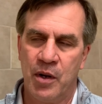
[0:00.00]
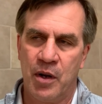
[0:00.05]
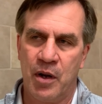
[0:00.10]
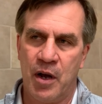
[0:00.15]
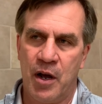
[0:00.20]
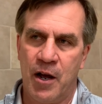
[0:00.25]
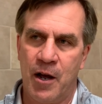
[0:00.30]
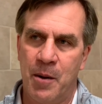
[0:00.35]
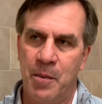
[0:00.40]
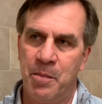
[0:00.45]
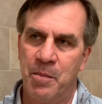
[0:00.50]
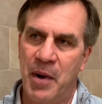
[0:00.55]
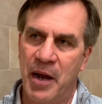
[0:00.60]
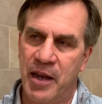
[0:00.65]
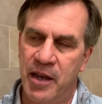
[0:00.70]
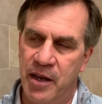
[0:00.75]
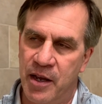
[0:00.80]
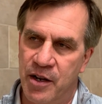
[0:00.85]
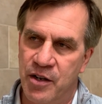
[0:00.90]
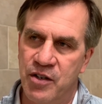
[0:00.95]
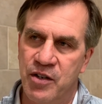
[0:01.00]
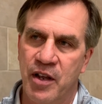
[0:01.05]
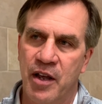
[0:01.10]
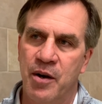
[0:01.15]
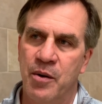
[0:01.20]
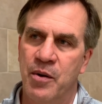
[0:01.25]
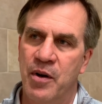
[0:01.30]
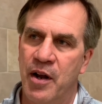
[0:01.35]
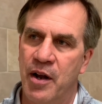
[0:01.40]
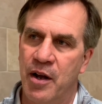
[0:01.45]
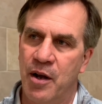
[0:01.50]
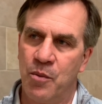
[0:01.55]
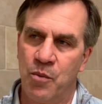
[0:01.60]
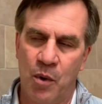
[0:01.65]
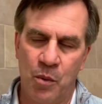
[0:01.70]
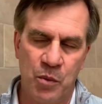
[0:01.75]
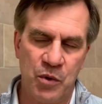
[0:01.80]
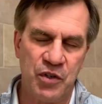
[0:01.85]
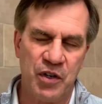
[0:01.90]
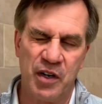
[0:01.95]
my kids then,
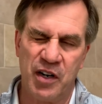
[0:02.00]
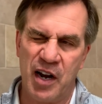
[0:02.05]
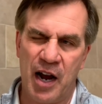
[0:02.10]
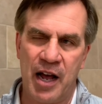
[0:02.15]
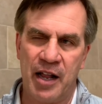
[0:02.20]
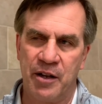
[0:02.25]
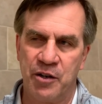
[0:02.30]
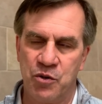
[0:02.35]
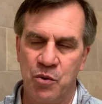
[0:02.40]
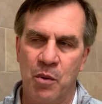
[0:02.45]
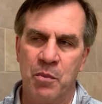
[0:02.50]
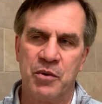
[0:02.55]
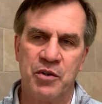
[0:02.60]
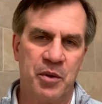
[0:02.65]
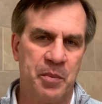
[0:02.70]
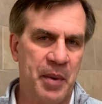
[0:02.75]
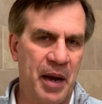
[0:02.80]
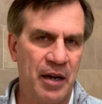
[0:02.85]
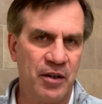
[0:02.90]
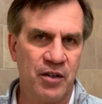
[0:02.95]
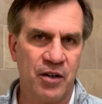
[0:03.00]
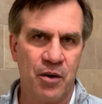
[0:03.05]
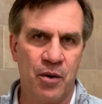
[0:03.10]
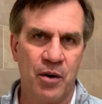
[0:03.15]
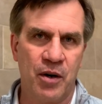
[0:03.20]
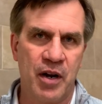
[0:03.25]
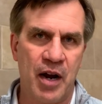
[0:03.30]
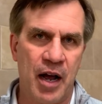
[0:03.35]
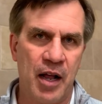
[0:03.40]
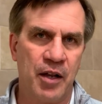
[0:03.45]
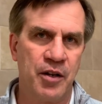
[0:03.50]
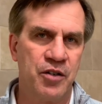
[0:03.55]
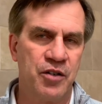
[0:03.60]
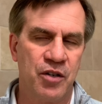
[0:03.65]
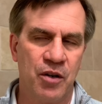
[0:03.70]
one was in college, one was about to go to college.